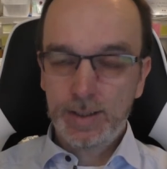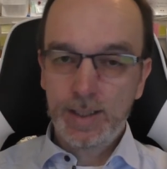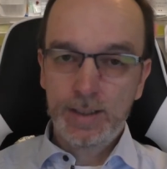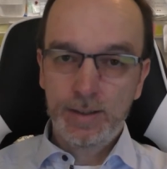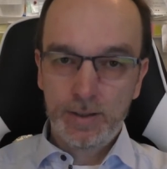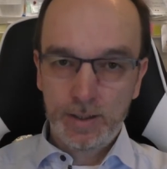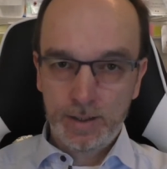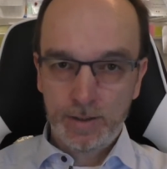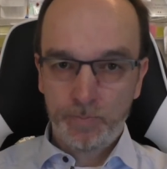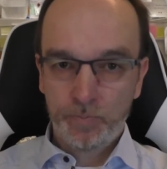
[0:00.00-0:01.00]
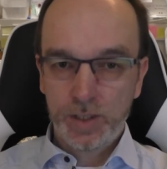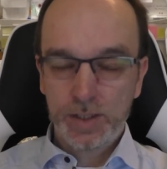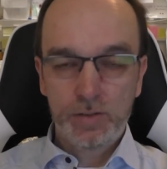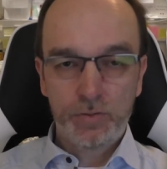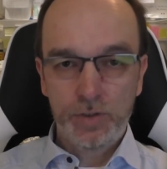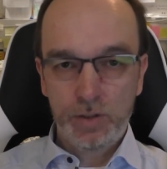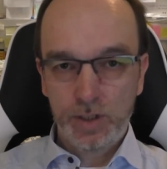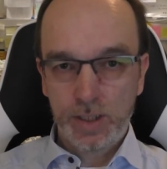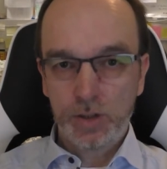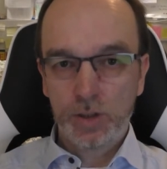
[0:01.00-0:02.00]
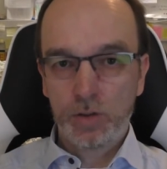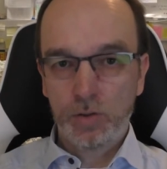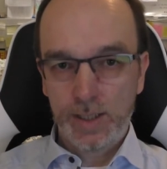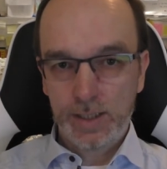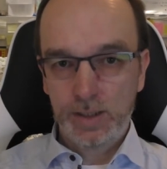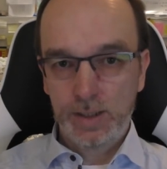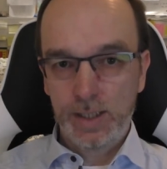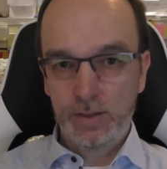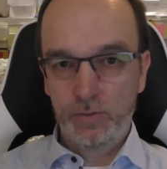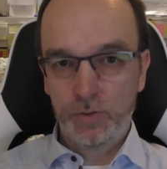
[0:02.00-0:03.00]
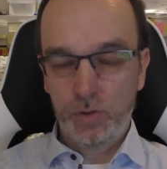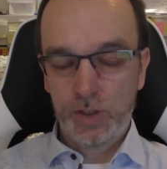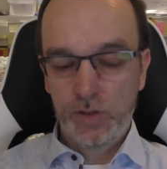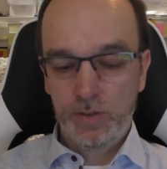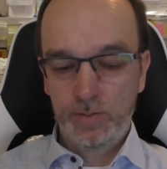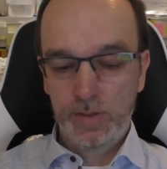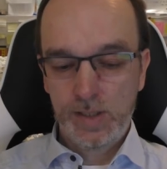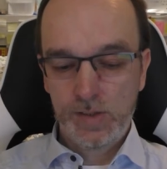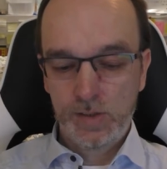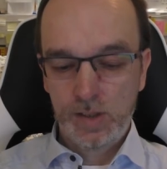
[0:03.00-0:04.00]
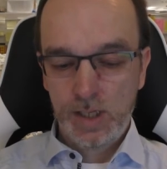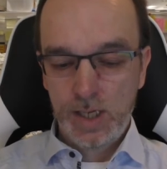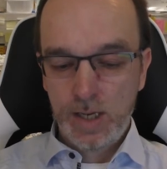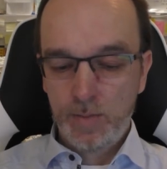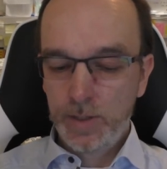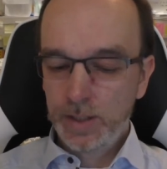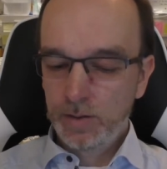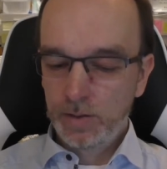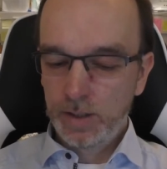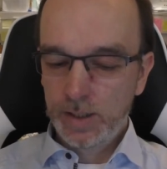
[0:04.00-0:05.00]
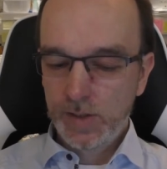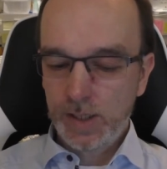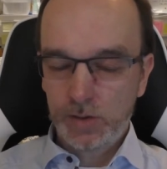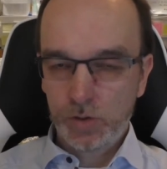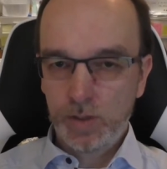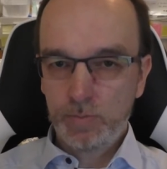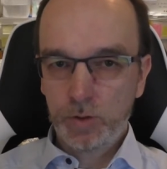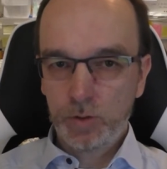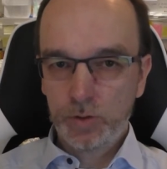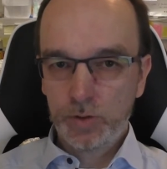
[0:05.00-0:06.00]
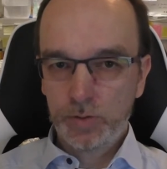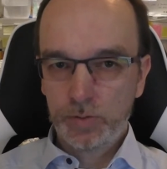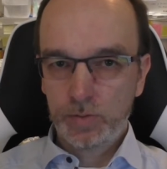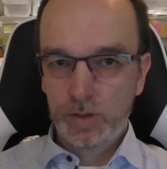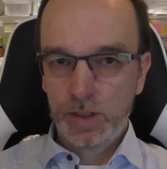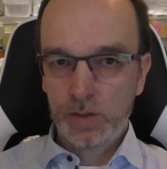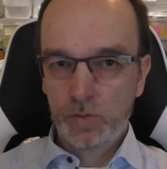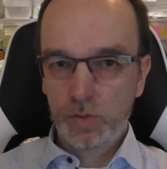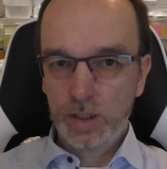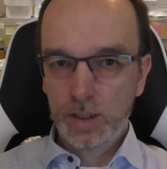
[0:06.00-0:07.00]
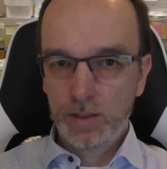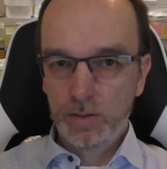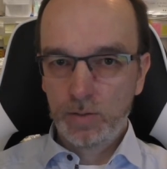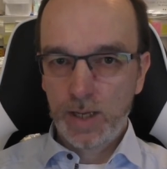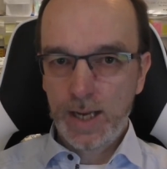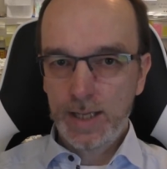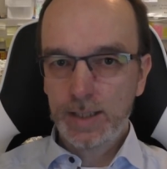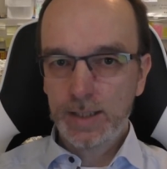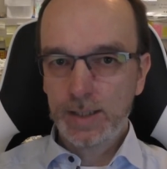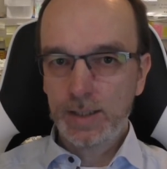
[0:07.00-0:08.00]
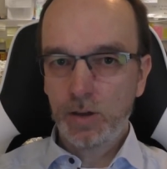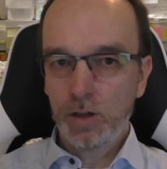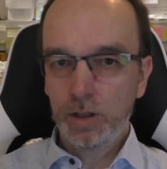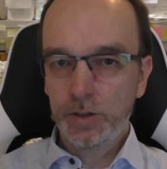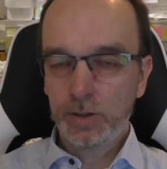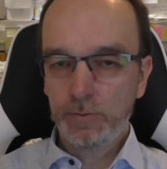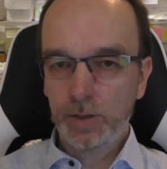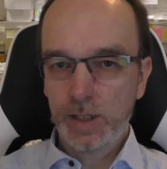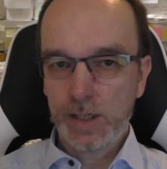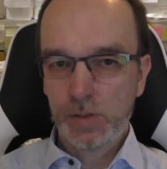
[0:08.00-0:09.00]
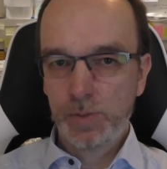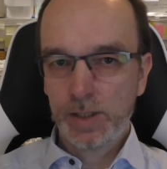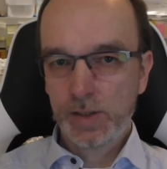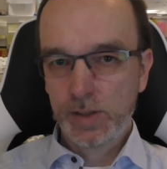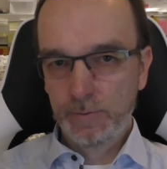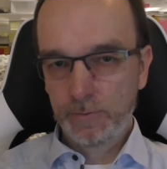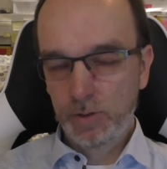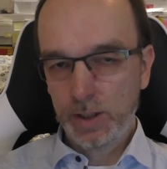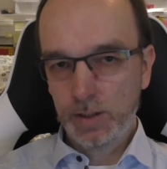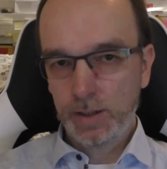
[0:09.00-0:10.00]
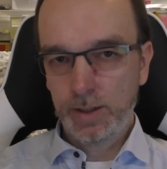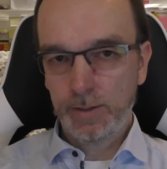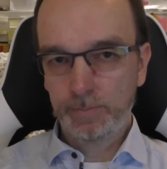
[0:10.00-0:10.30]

then interfering and correcting that, of course, yes. But like I said, Scrum roles is really highlighting all the different aspects. I've created